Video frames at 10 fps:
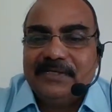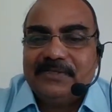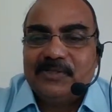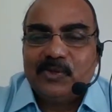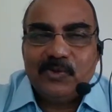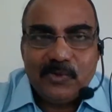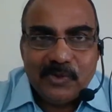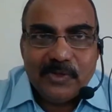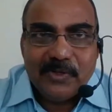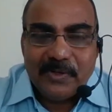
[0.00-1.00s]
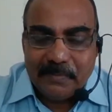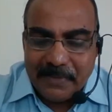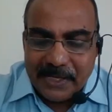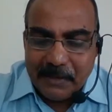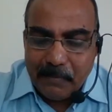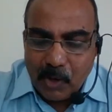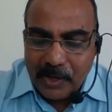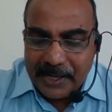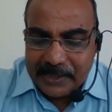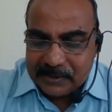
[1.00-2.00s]
So make a
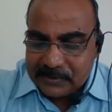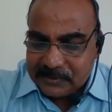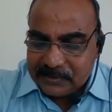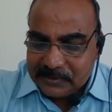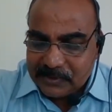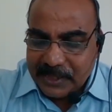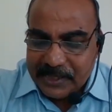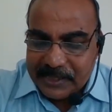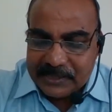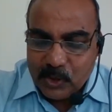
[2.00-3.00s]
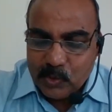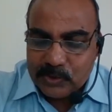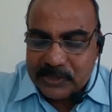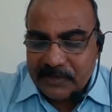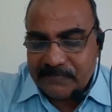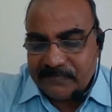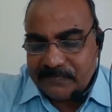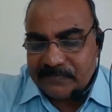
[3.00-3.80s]
ball line so that it is loose enough